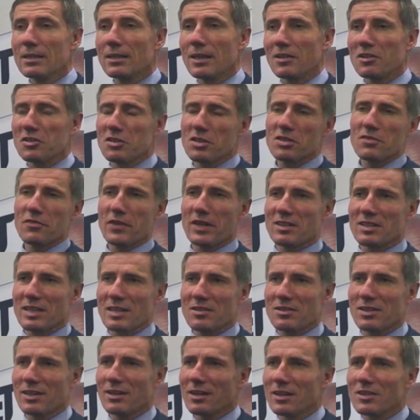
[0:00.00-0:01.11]
Yeah, this is a
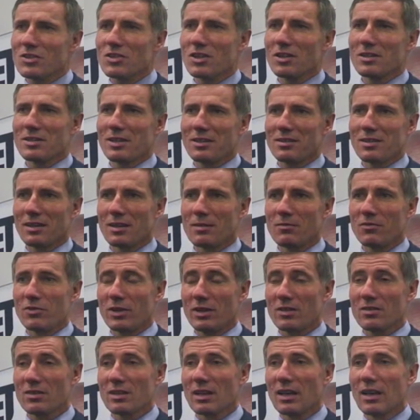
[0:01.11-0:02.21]
fantastically exciting time for
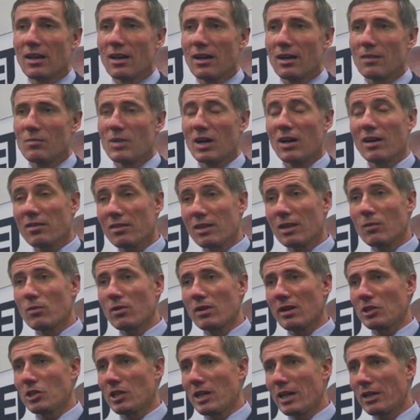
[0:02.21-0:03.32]
us. I think we're
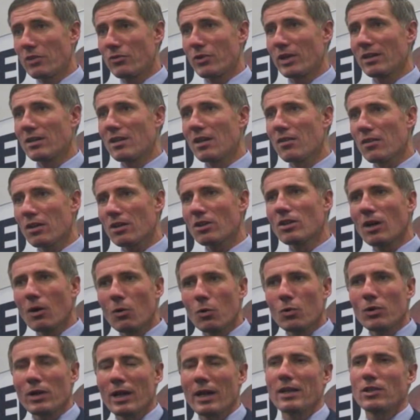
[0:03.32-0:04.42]
actually entering another
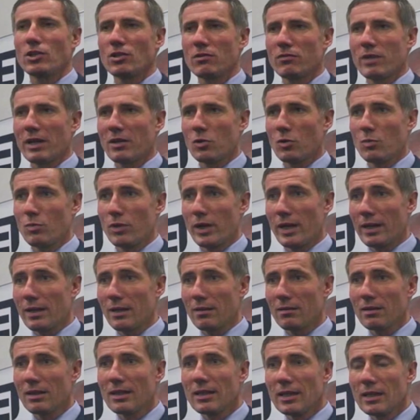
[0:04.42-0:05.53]
golden age of record
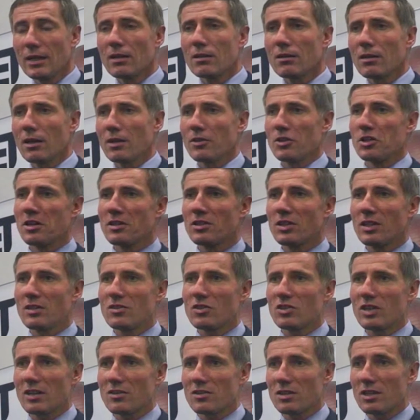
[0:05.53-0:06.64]
breaking. Like the
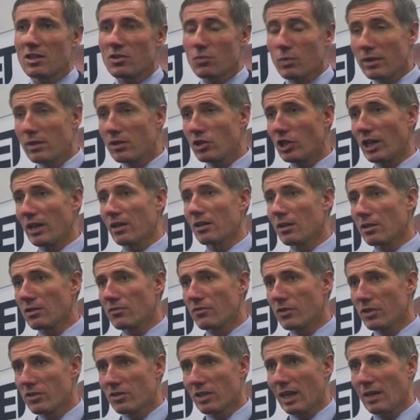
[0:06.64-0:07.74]
1960s, when the jet cars
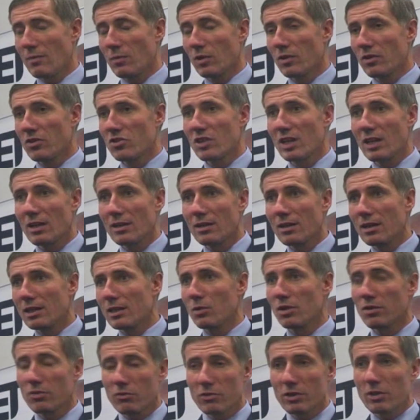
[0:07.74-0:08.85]
first came on the scene and there
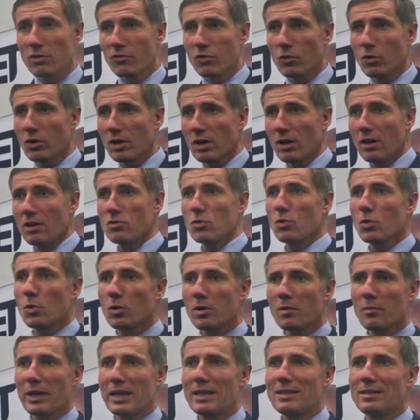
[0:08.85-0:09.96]
were 3 or 4 cars all
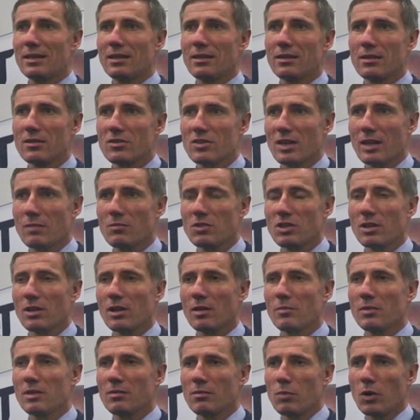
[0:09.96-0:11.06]
competing at the same
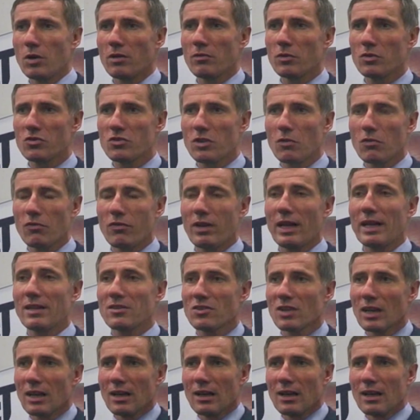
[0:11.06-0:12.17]
time in the Bonneville salt flats,